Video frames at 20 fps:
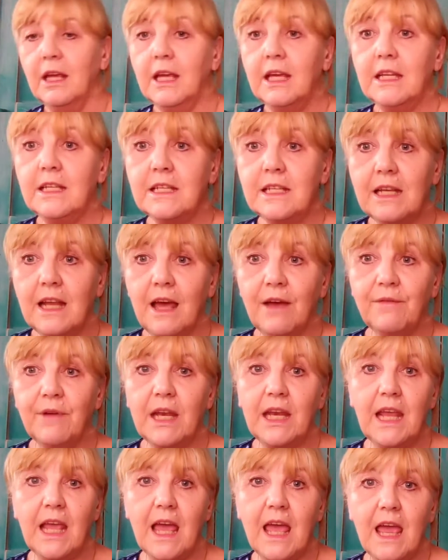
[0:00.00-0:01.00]
He didn't have
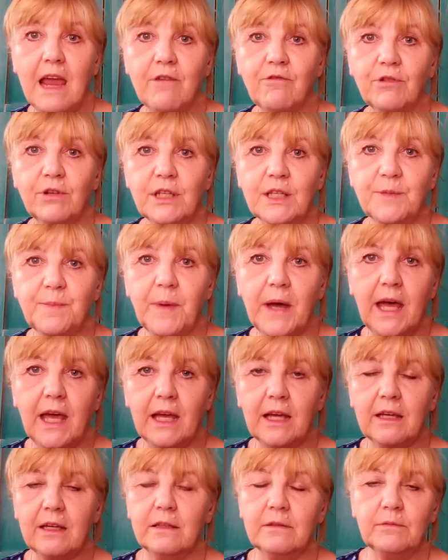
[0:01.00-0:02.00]
any hair on his
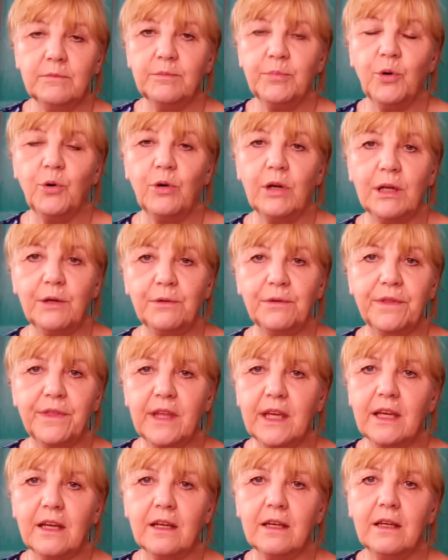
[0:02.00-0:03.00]
back. Poor little
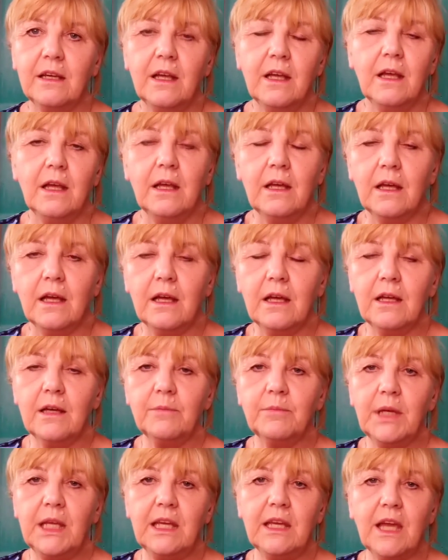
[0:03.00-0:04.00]
thing.
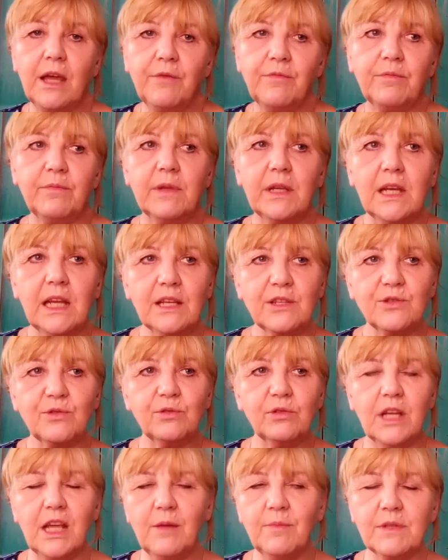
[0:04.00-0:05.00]
Um, he came from the next
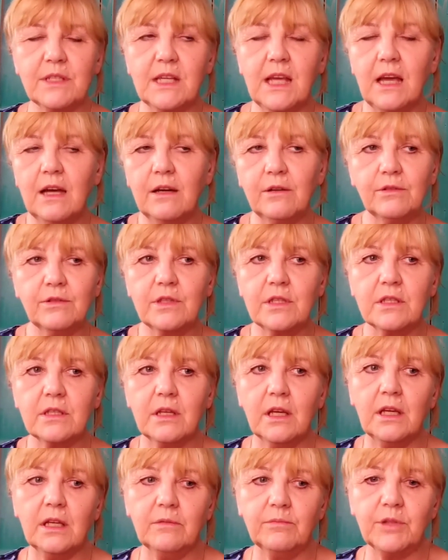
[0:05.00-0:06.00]
door neighbour's house because
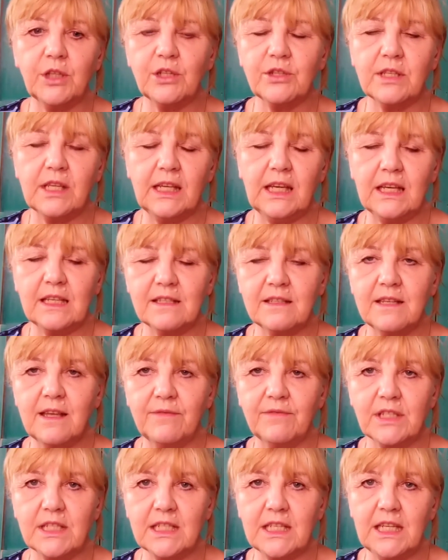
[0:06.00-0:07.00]
um, they had
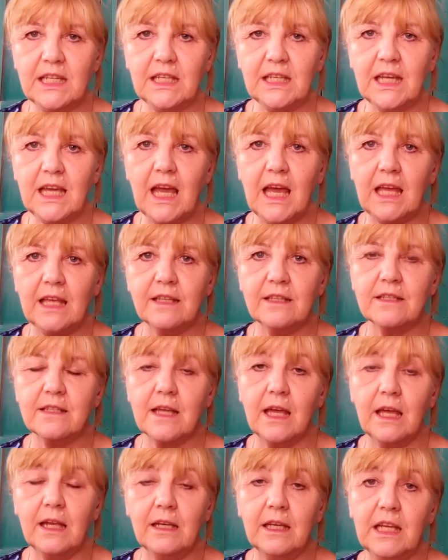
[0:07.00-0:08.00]
17 cats
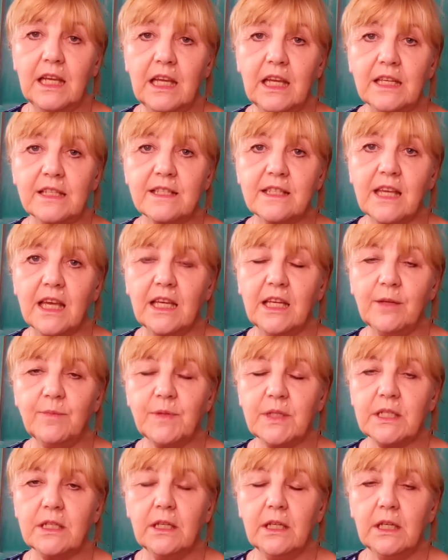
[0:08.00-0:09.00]
and he escaped.
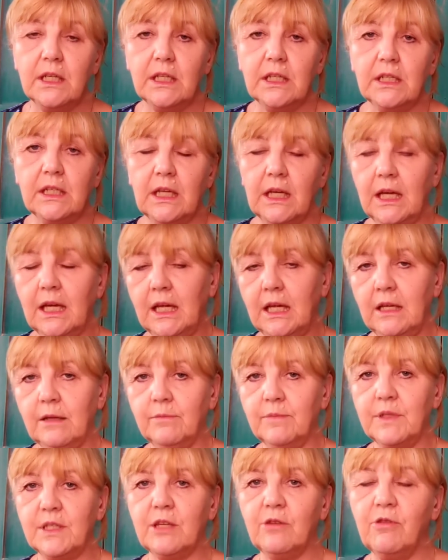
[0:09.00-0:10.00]

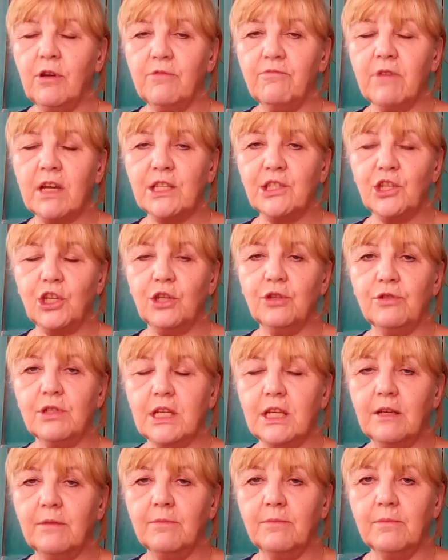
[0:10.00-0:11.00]
Um, so I rescued
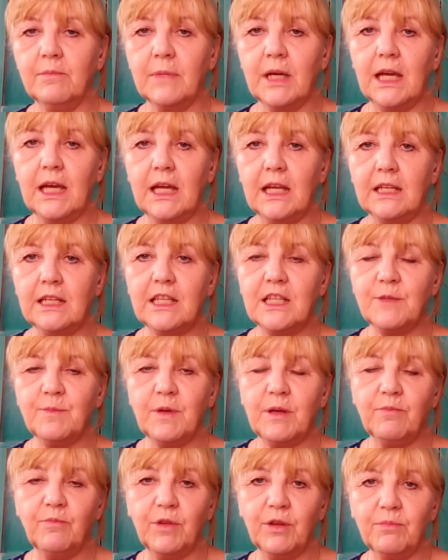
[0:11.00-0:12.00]
him, and he's
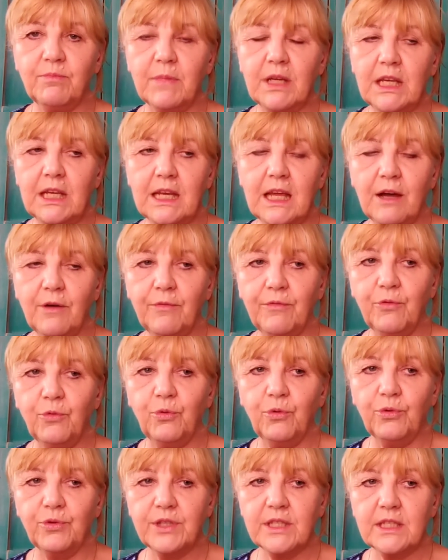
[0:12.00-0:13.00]
been with me now
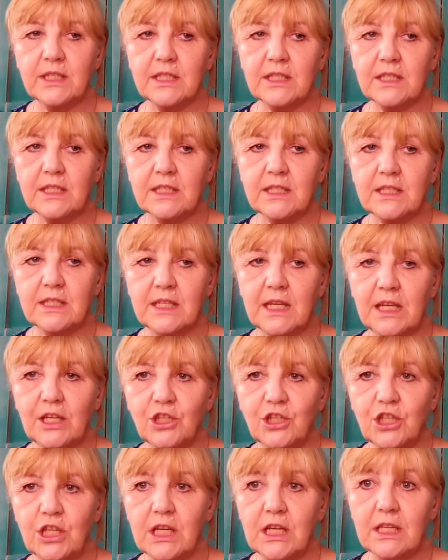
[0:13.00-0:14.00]
for six
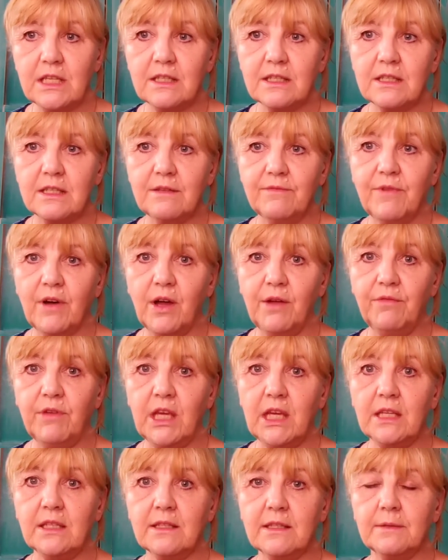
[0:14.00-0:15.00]
years, five
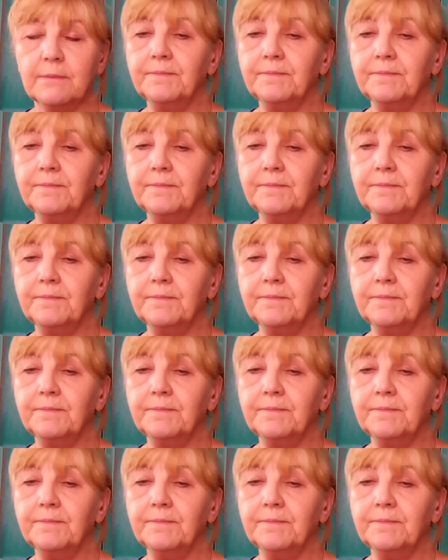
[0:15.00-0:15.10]
years.